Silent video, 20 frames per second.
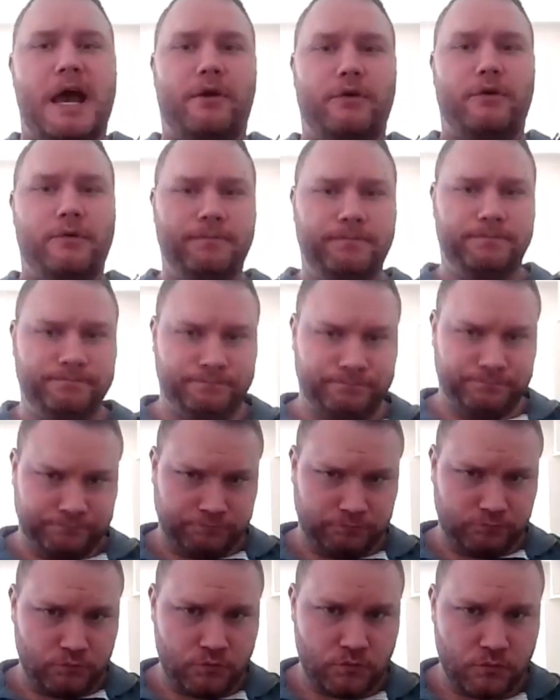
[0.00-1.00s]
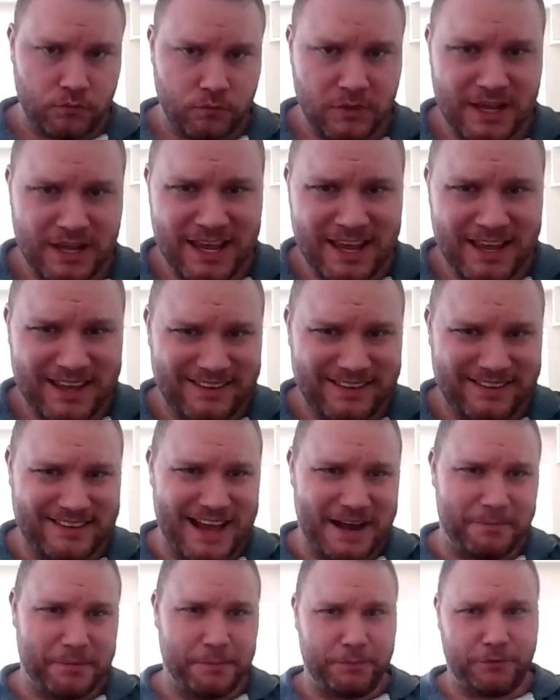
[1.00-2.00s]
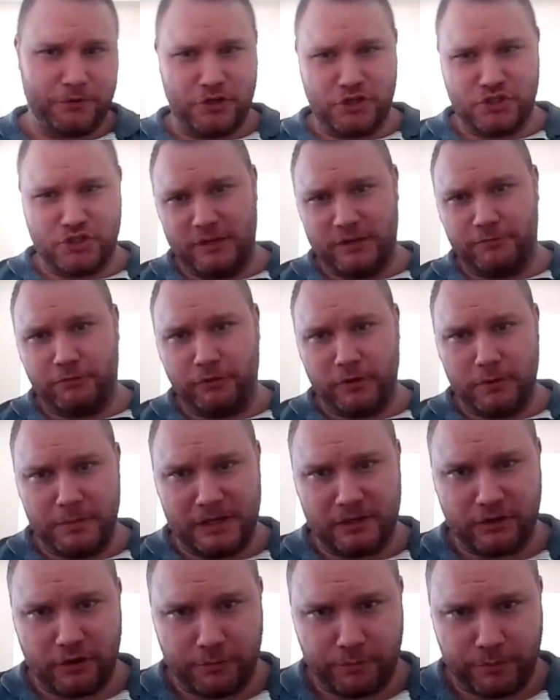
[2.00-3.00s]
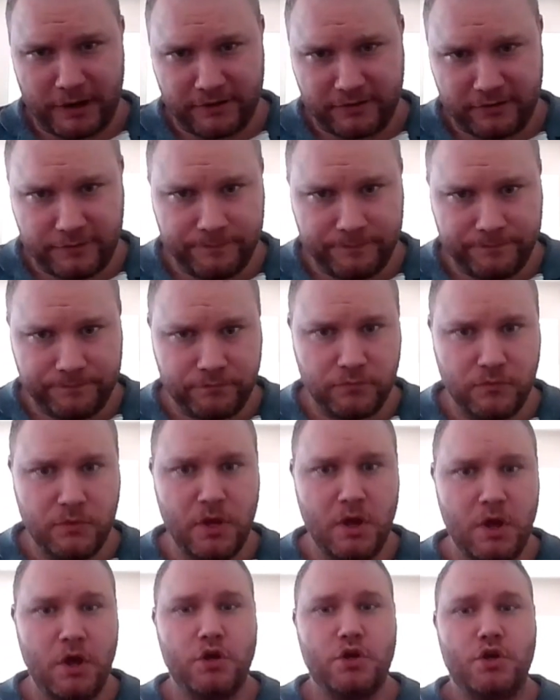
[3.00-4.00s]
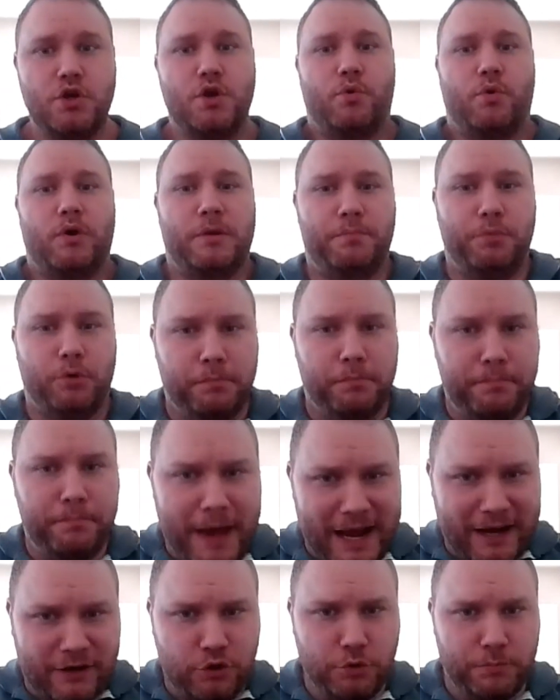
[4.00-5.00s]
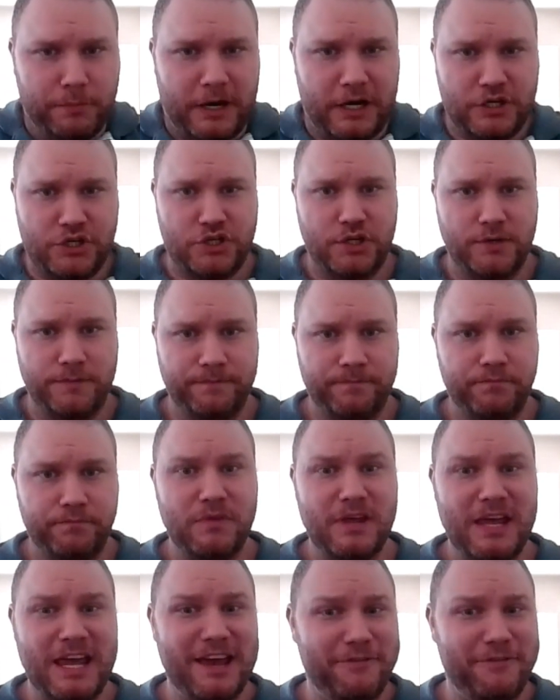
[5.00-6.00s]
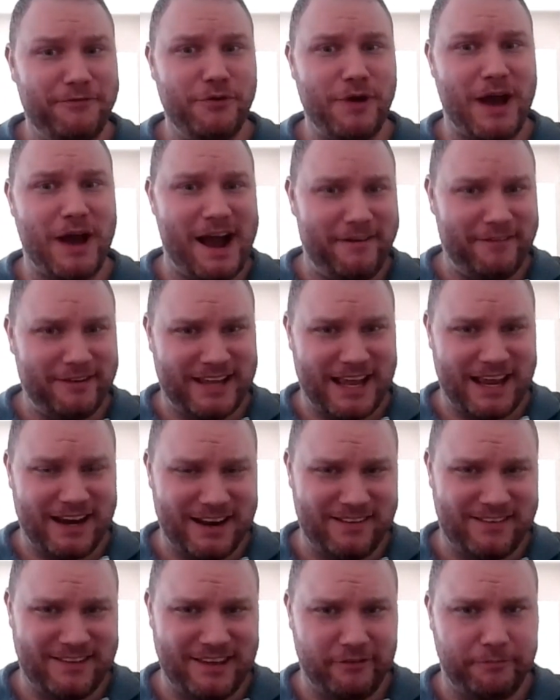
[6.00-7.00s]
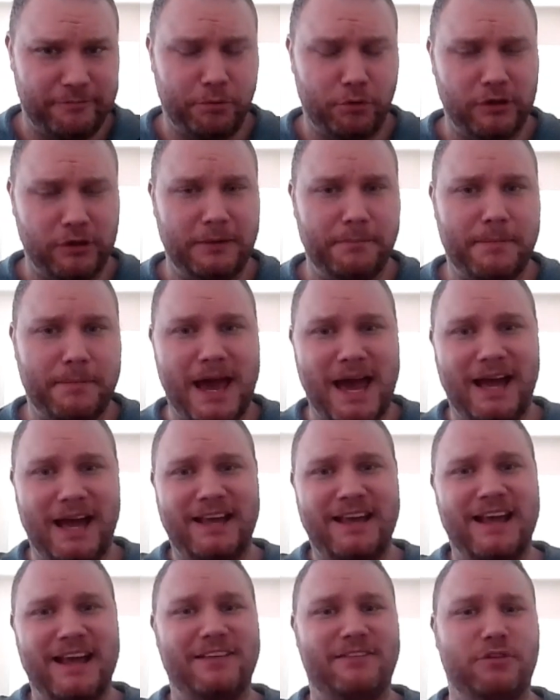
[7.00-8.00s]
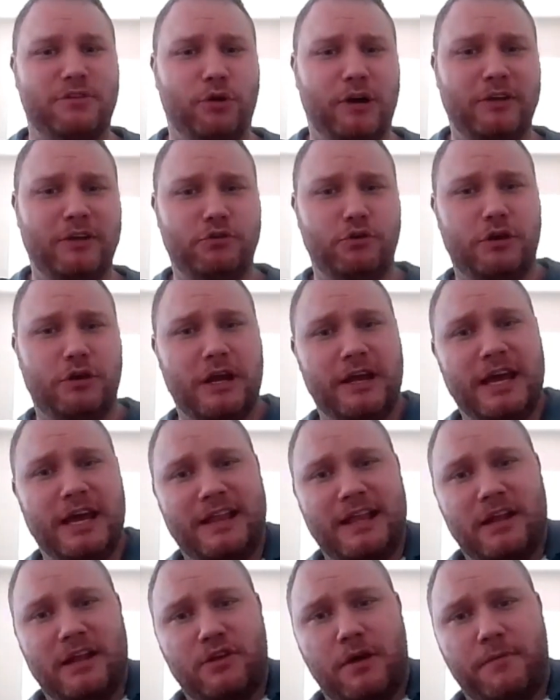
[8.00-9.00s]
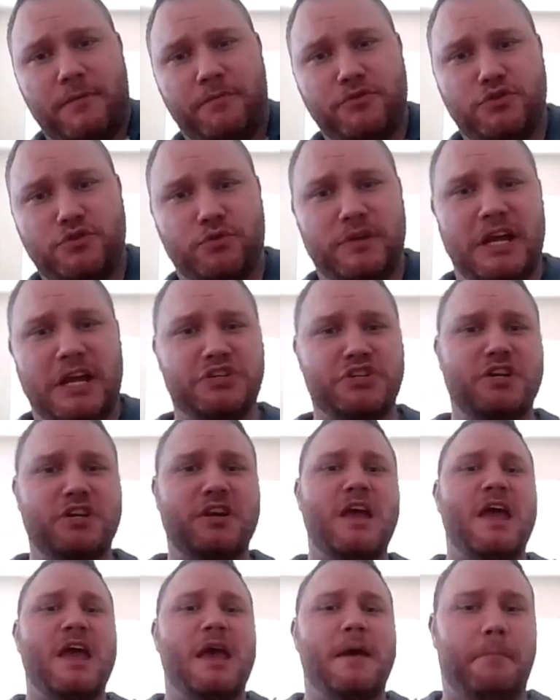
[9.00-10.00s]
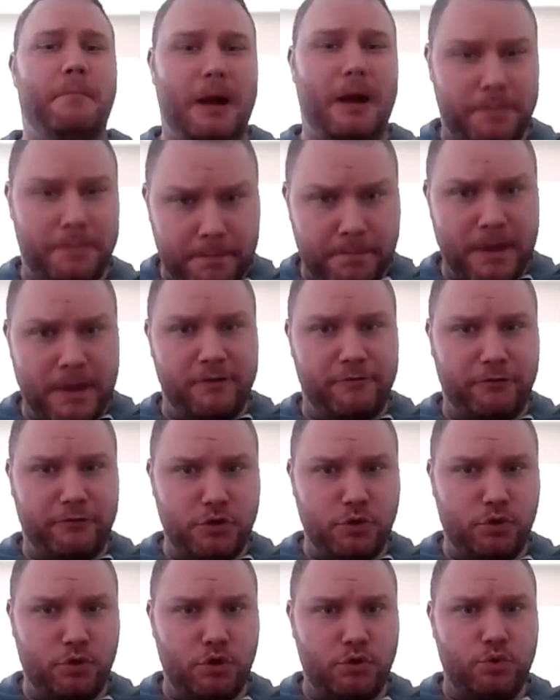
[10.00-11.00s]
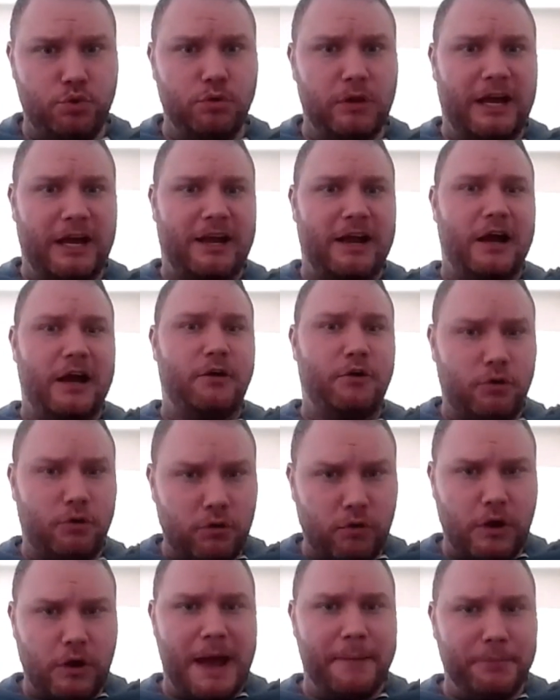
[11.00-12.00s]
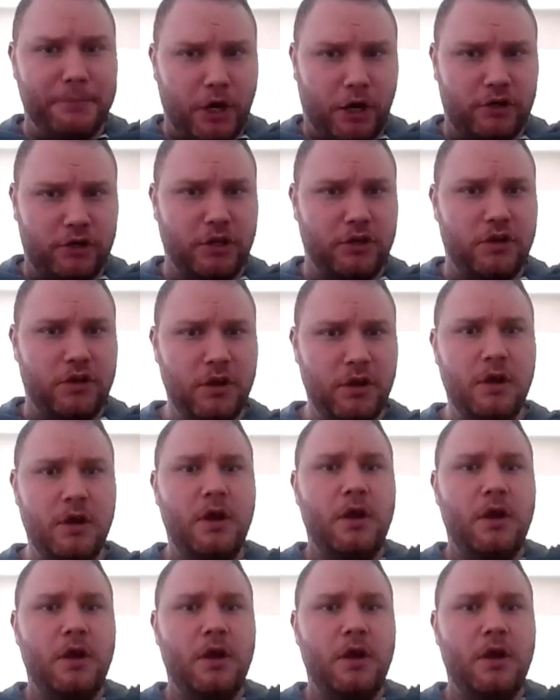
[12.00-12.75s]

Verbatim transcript: down. Scapula positioning for the military press. You don't want to pull back too much if you have a tendency of pulling back, as long as you can get that upward rotation, might be better for you to do like a abducted,